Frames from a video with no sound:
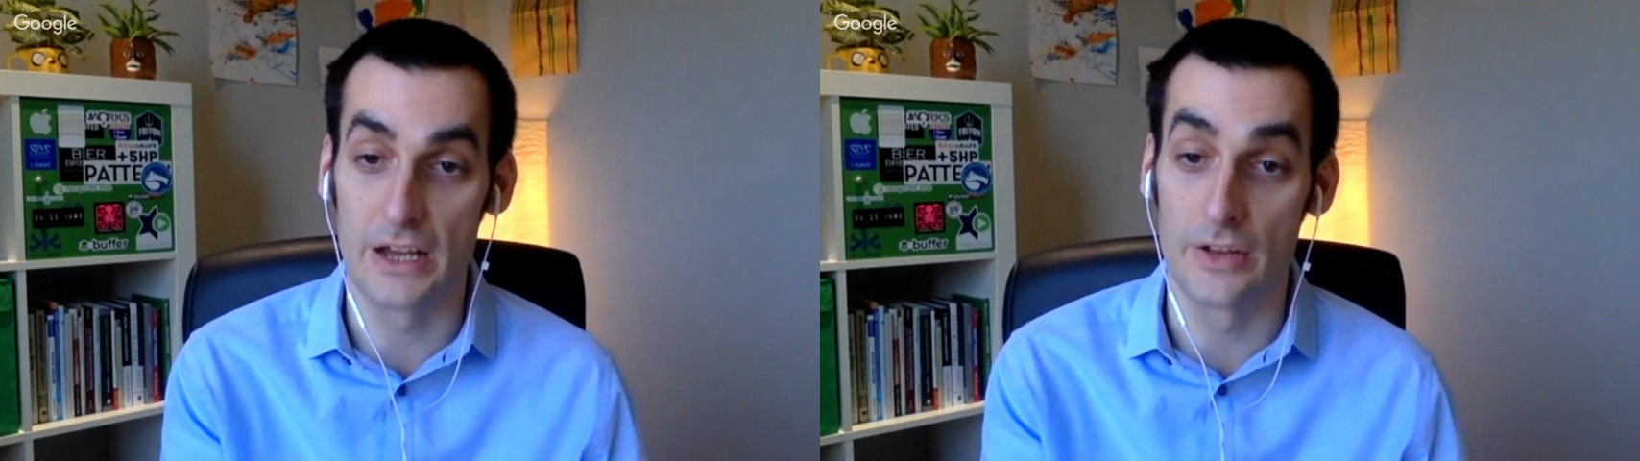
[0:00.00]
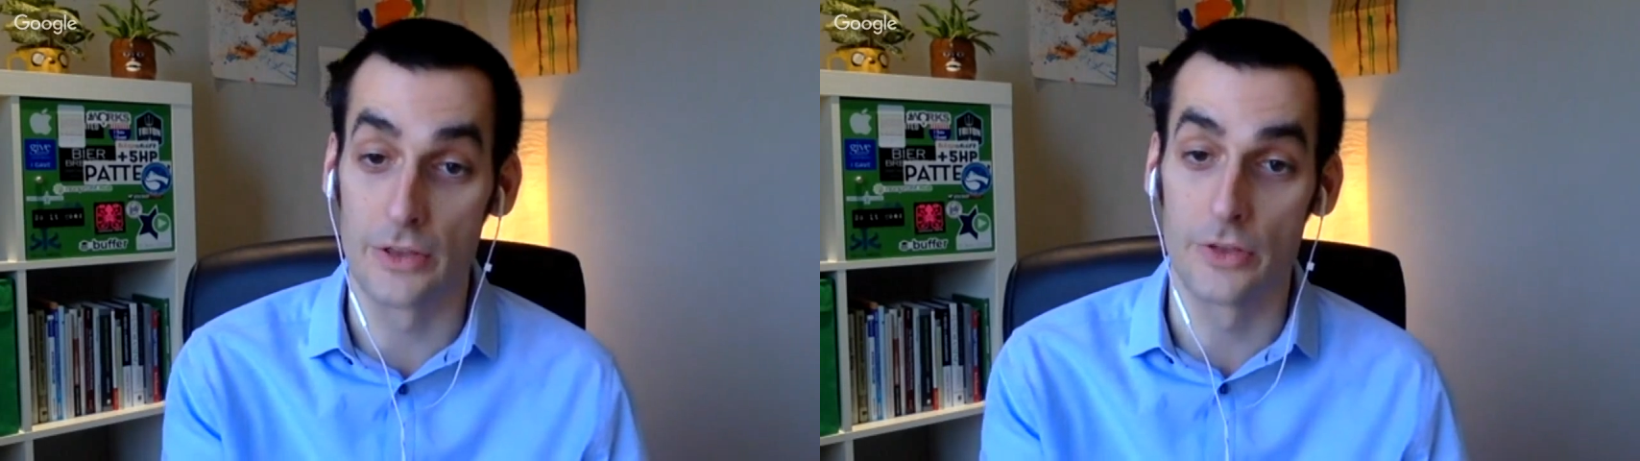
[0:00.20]

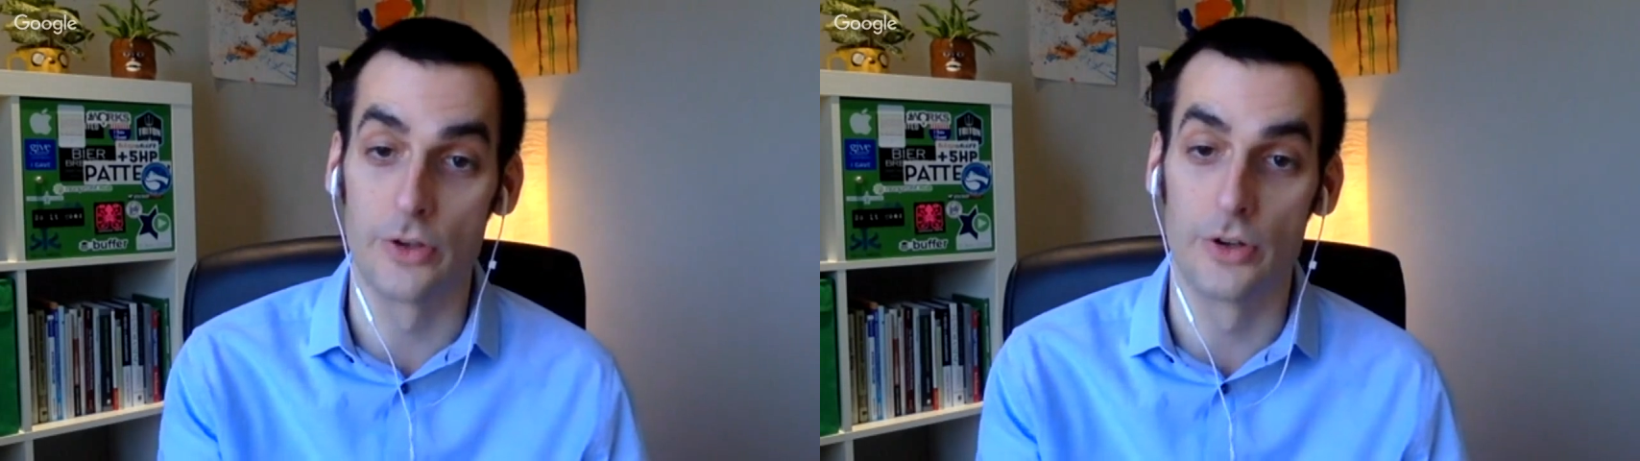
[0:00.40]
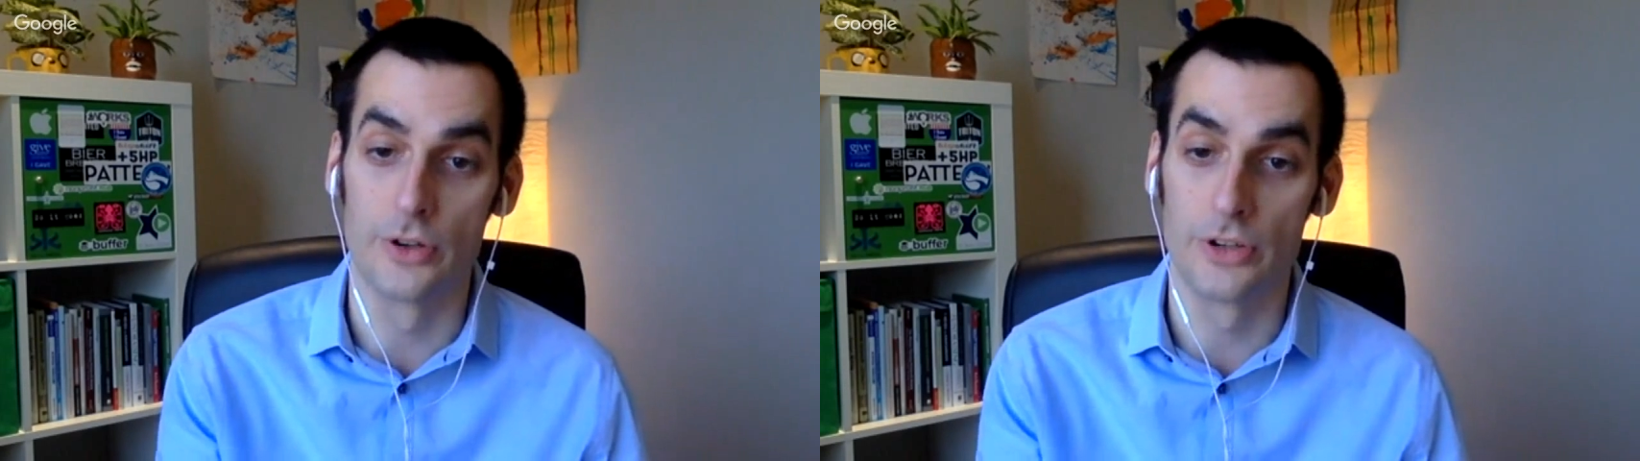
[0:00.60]
a
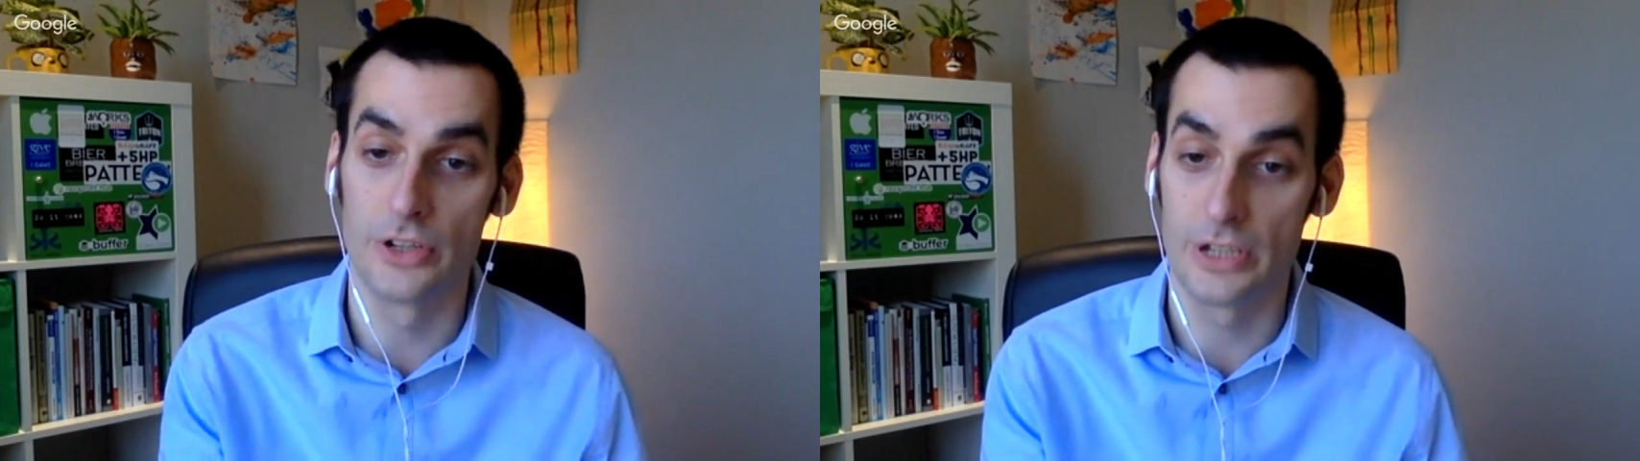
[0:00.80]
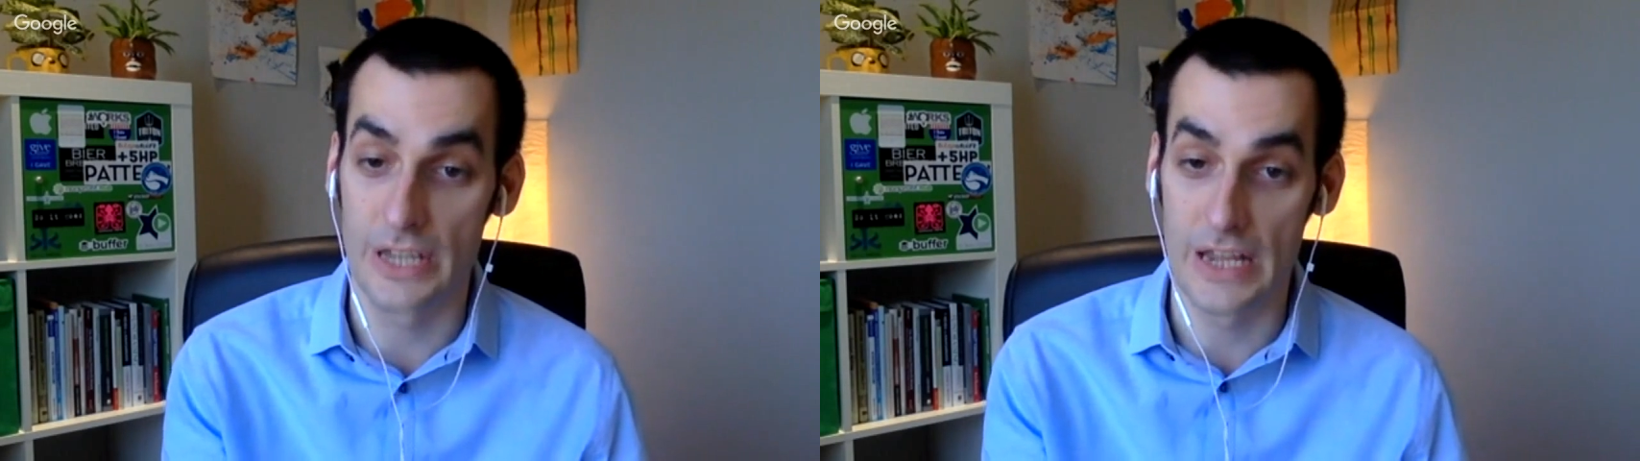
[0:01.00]
third
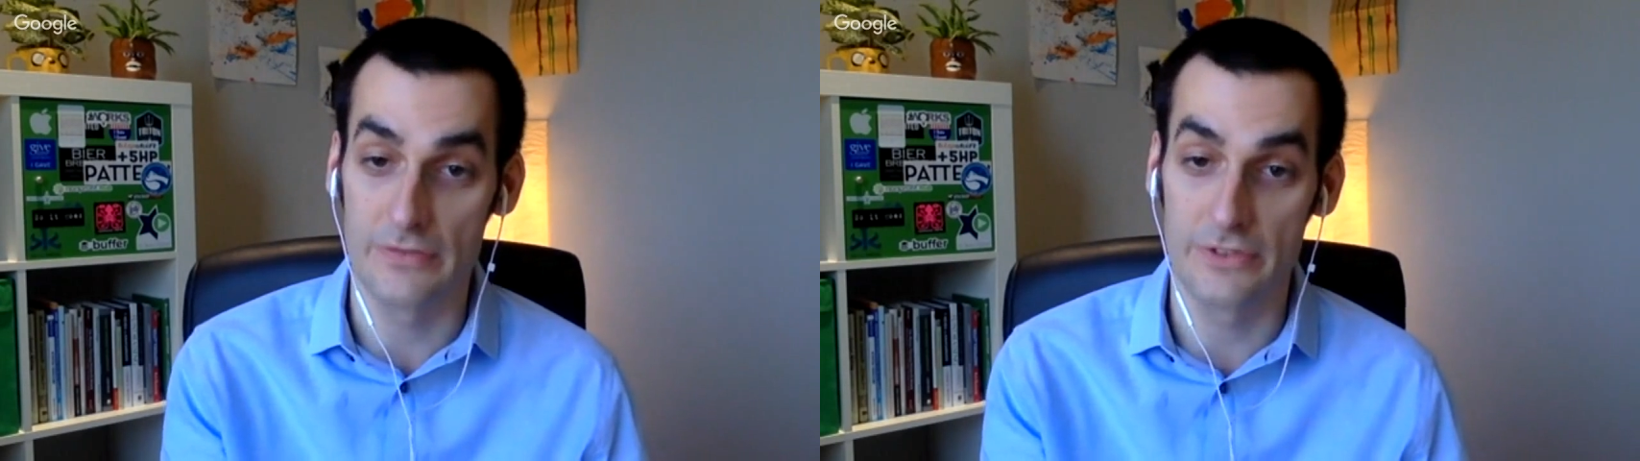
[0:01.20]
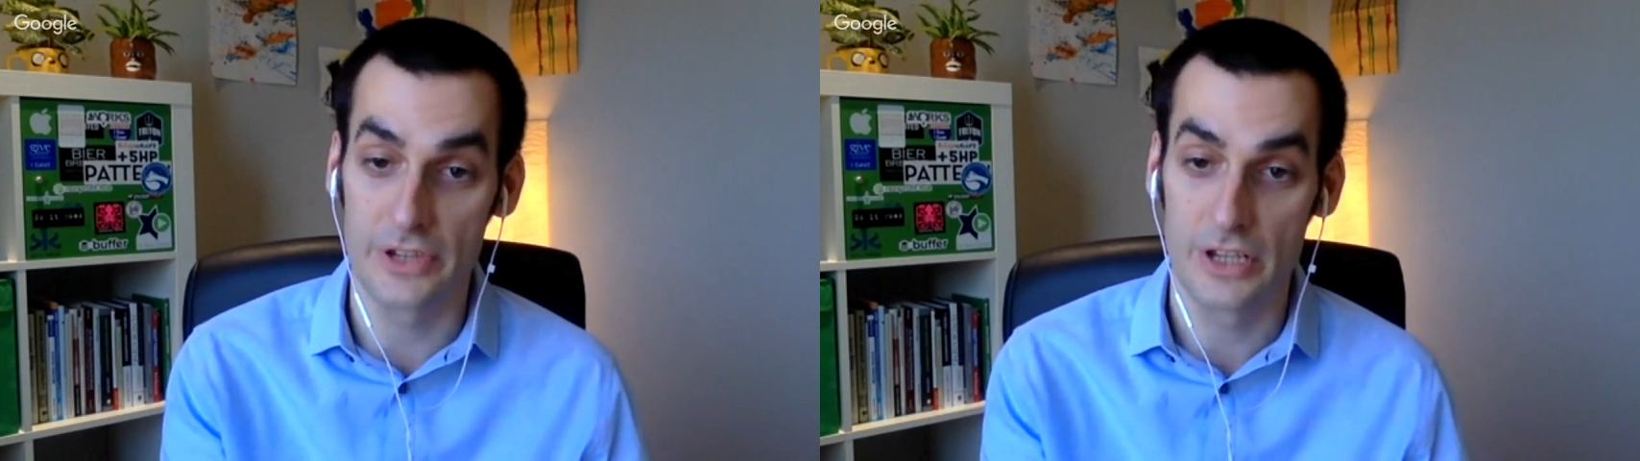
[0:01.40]
gift,